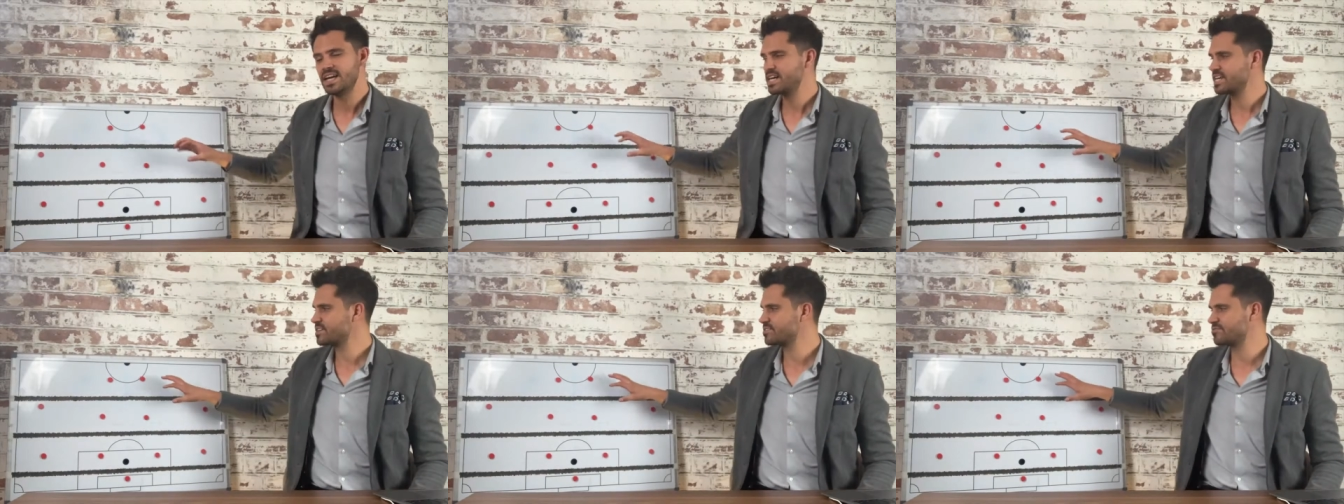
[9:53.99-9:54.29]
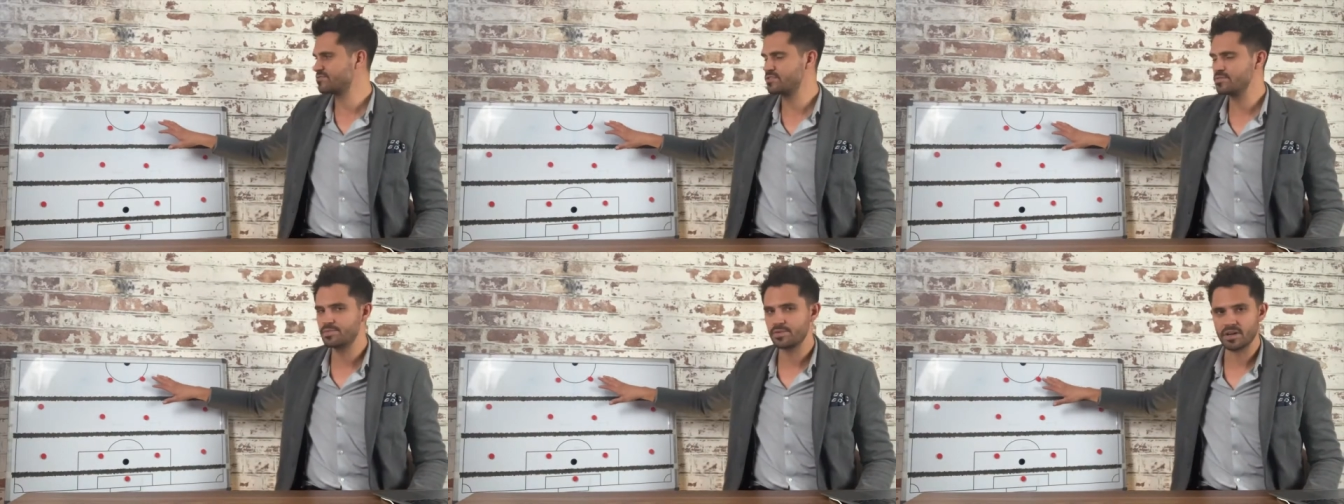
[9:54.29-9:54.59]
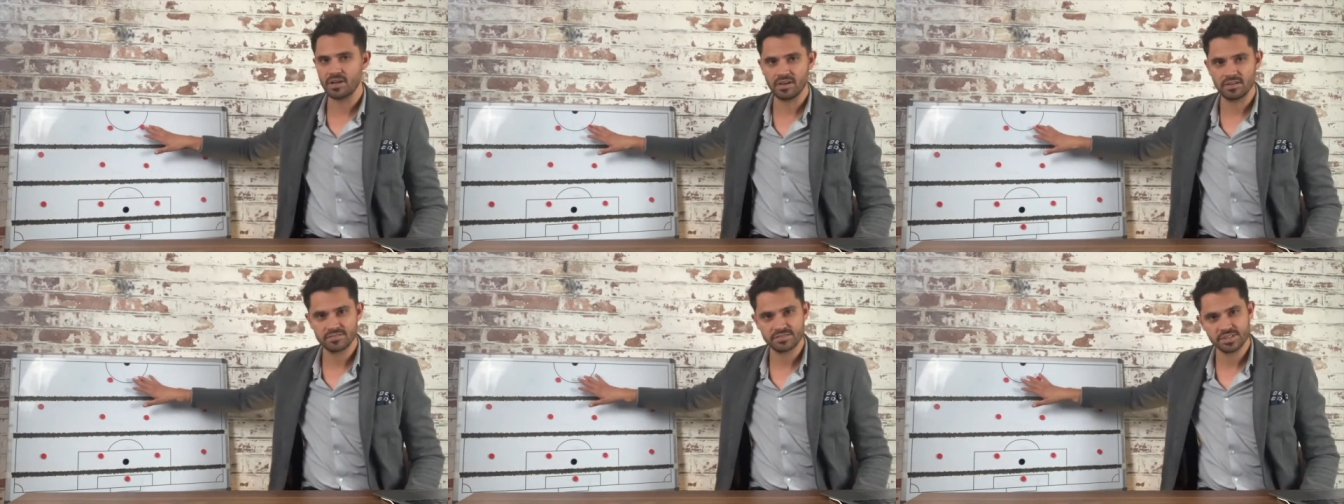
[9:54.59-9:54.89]
group
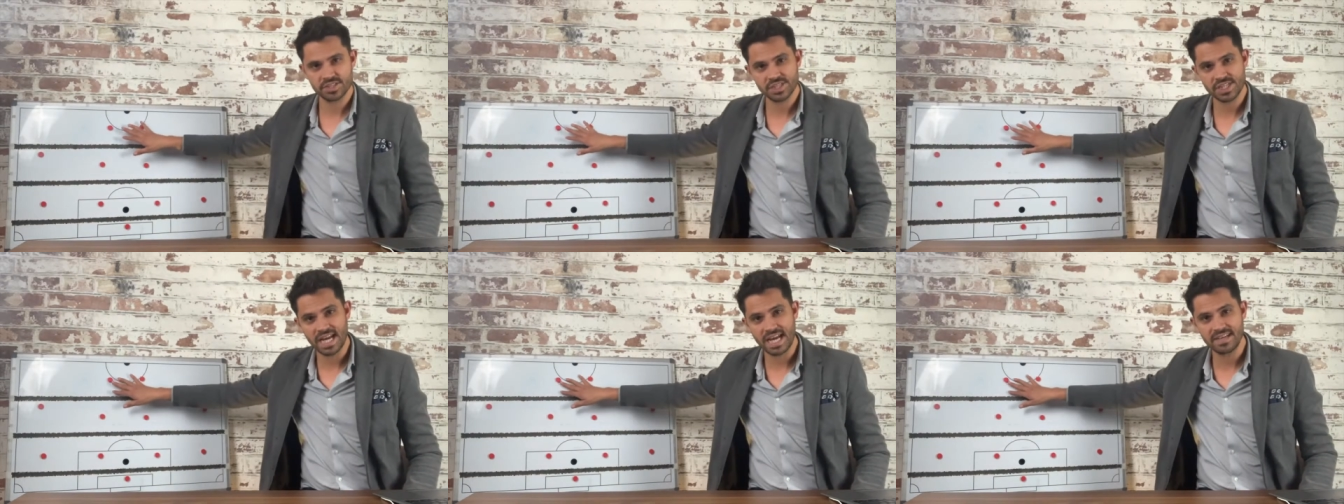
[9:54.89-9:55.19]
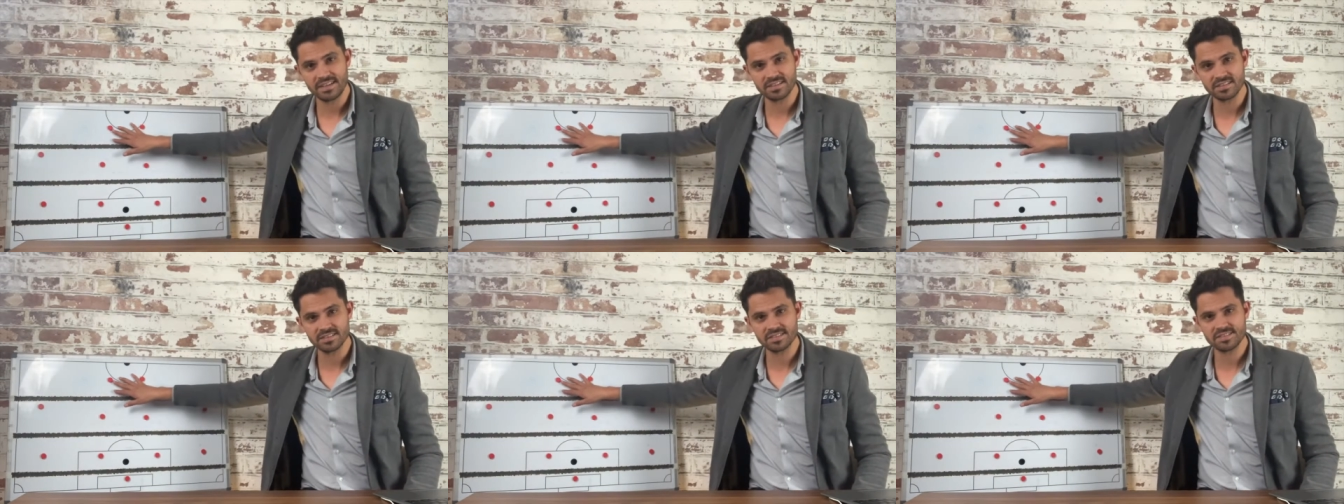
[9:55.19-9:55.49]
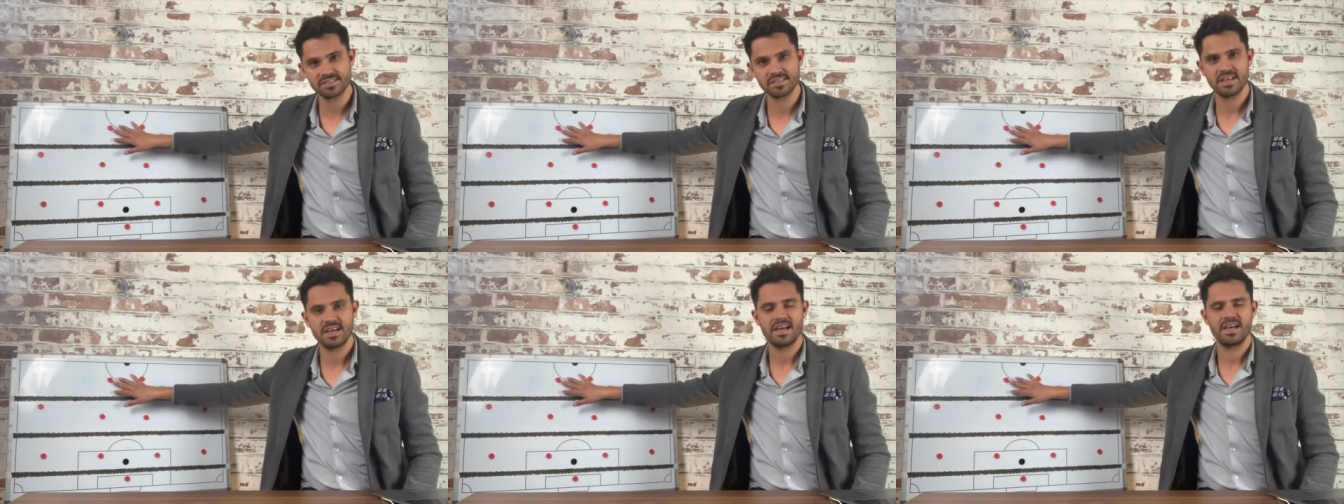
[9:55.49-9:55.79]
of
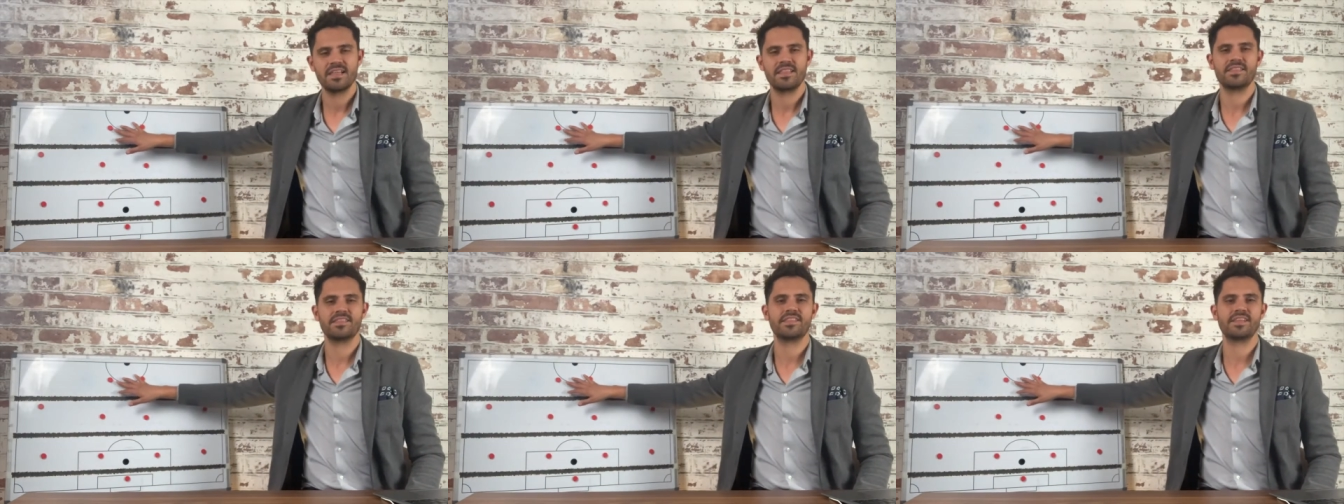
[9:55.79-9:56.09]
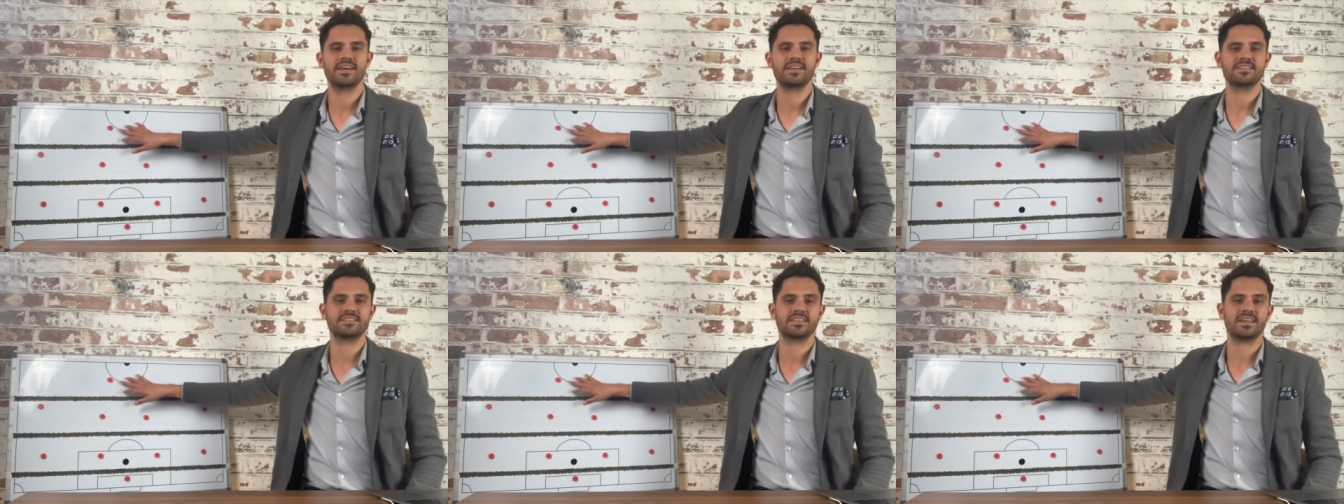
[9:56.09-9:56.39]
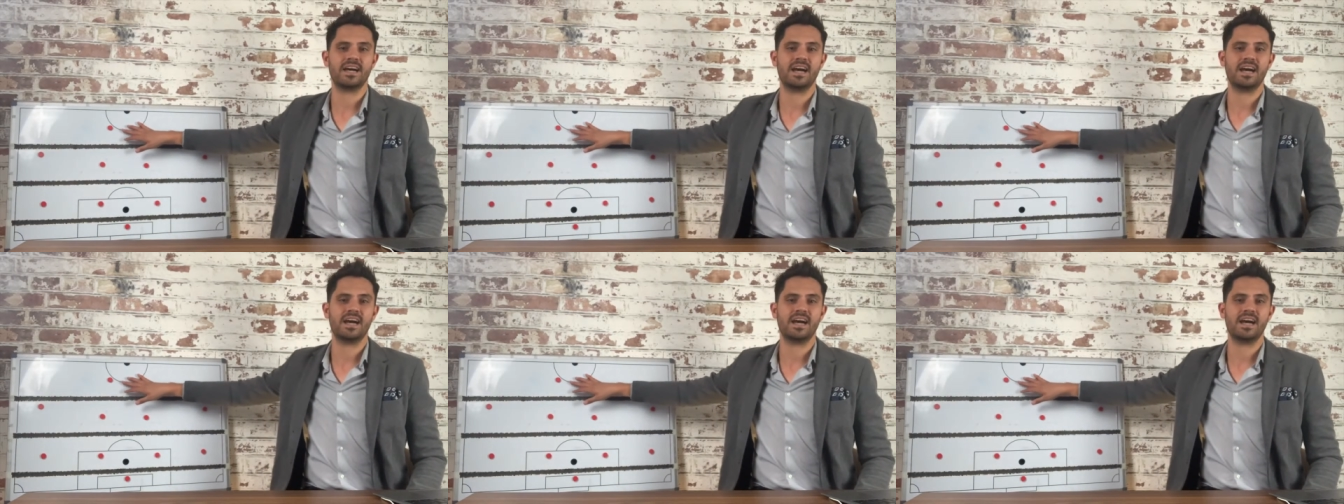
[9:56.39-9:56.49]
channels that